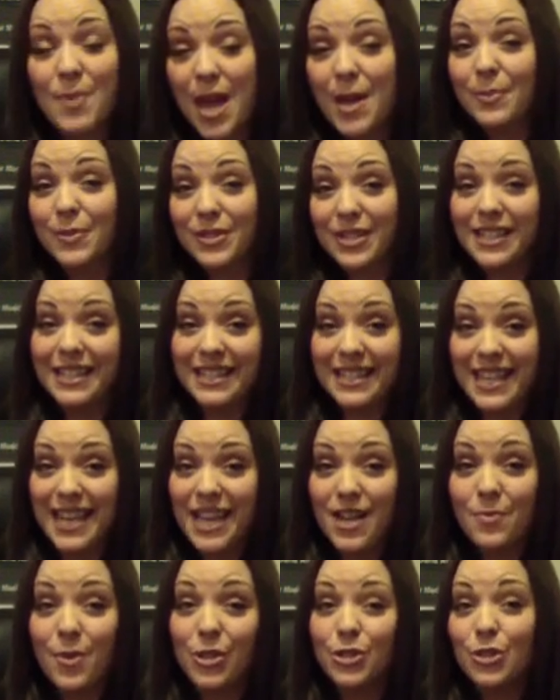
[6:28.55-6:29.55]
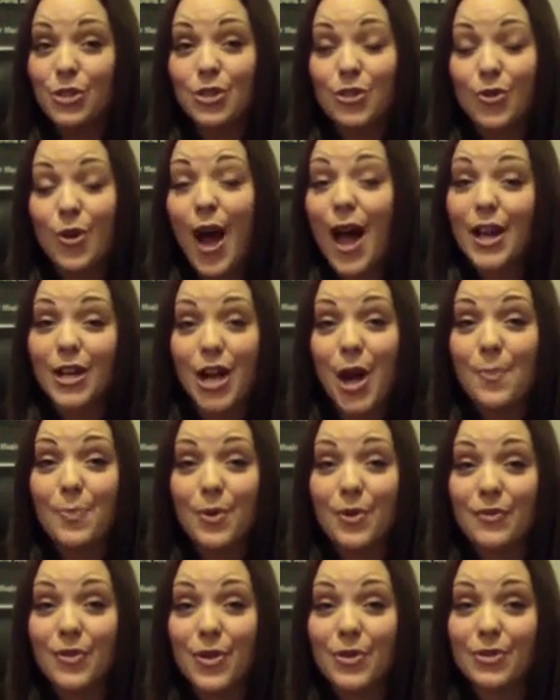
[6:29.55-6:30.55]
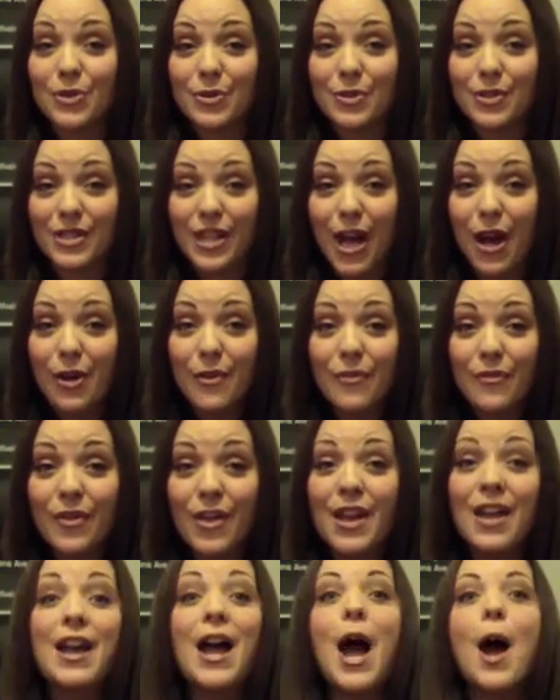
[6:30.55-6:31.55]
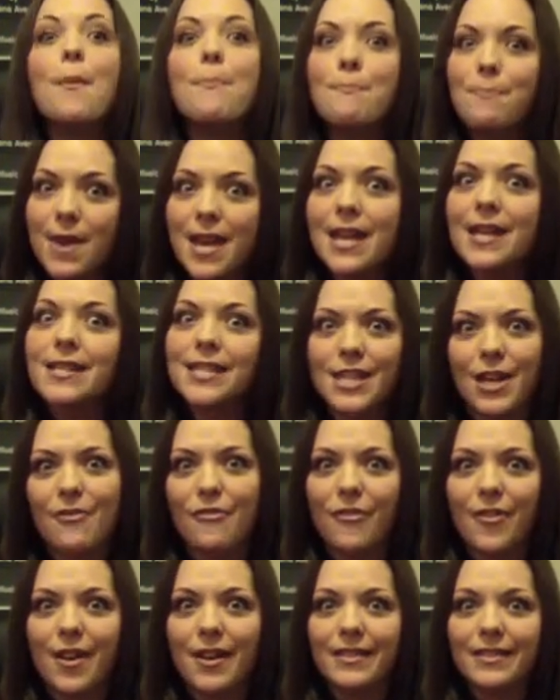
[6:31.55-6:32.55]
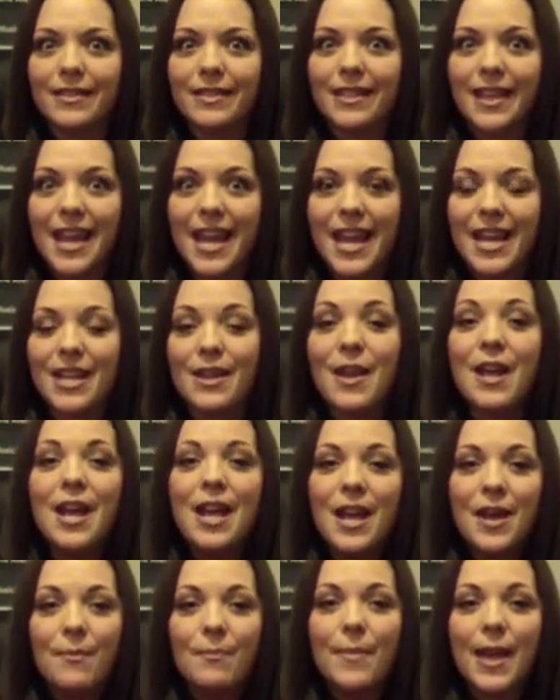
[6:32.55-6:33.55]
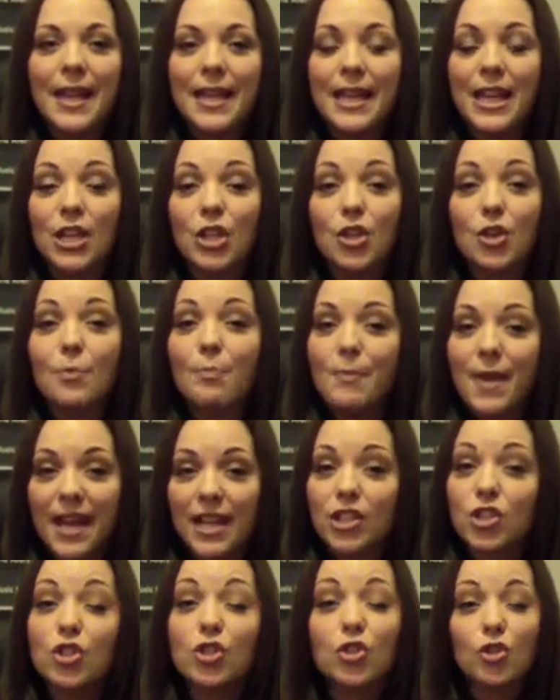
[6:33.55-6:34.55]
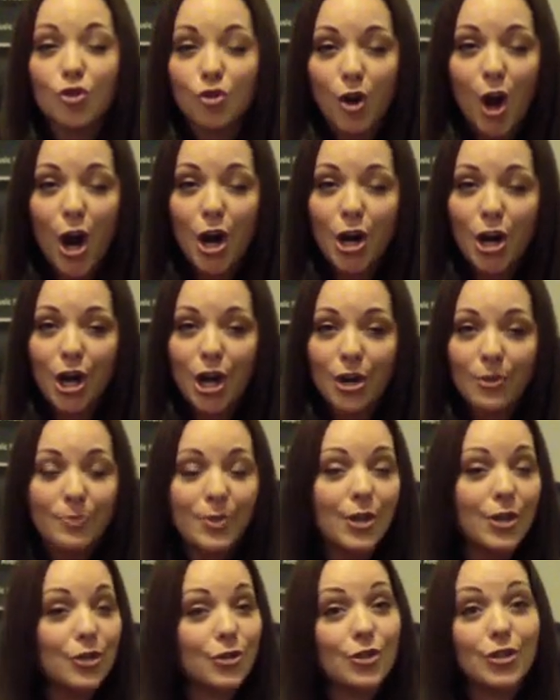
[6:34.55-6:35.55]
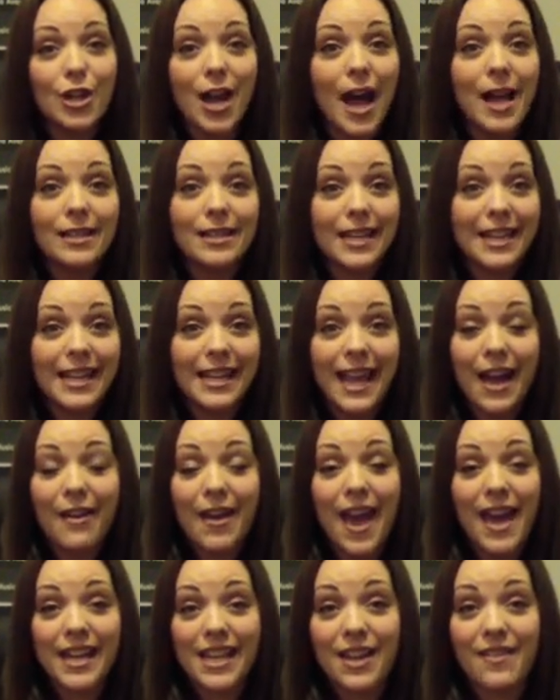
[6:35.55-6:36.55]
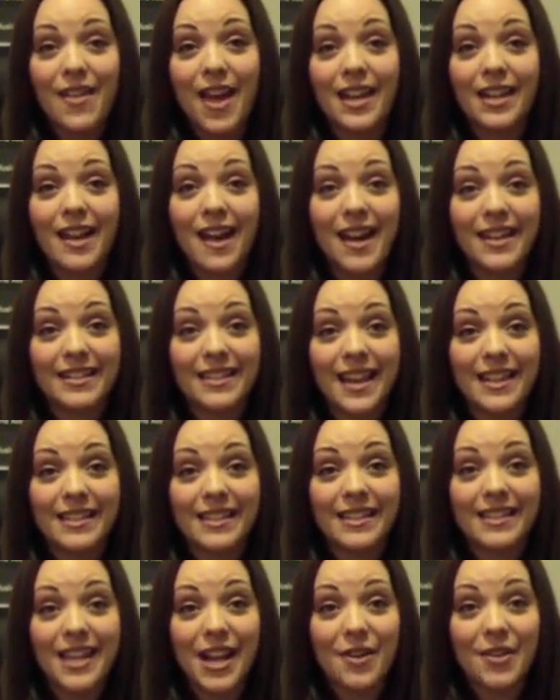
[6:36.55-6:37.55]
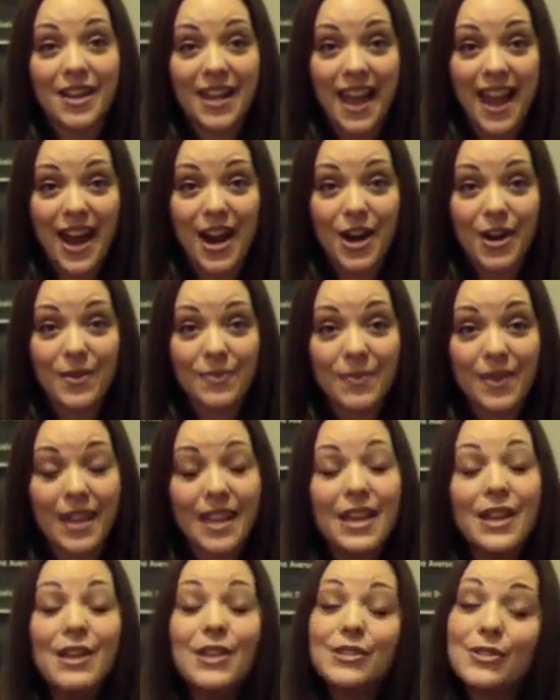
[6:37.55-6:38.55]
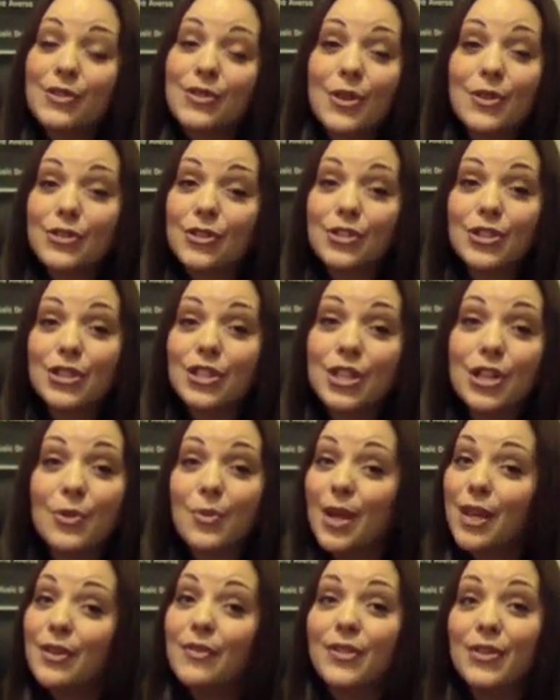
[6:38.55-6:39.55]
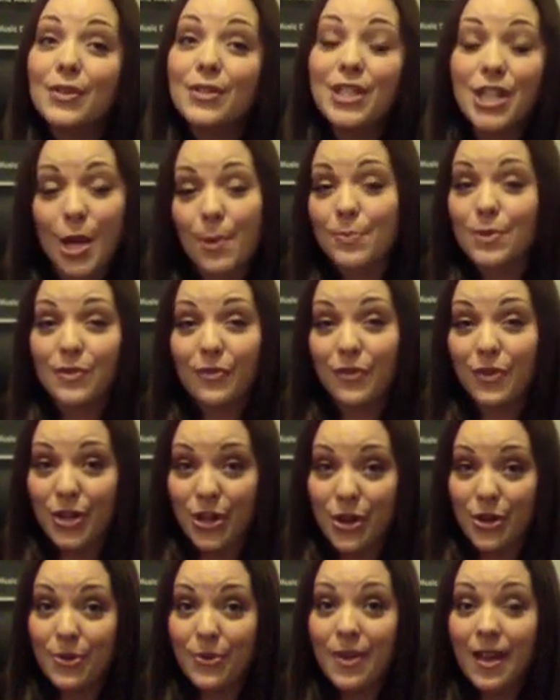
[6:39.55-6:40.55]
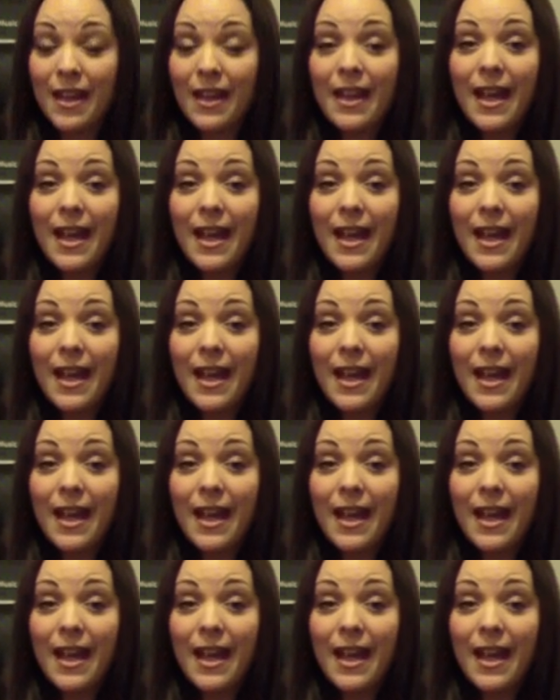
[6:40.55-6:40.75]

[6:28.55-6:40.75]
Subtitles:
be able to see, once you try a couple of those yourself, a big difference in making your mix stronger because you're not letting out any of that unnecessary air. So those are just a quick few tips for you.